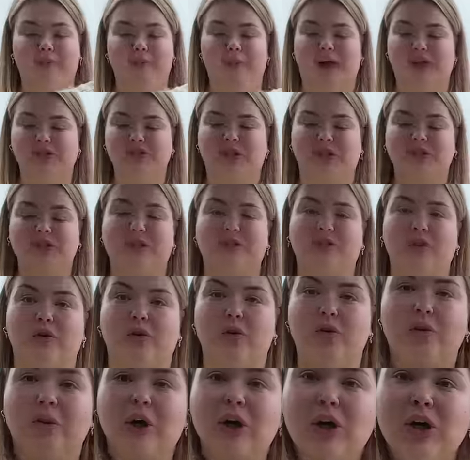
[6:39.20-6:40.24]
match our living
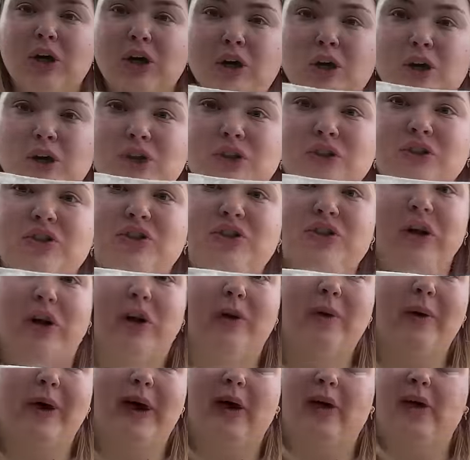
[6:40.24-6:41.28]
room so
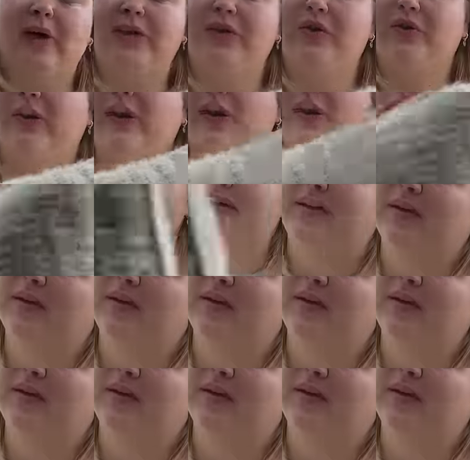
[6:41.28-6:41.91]
well. You can't see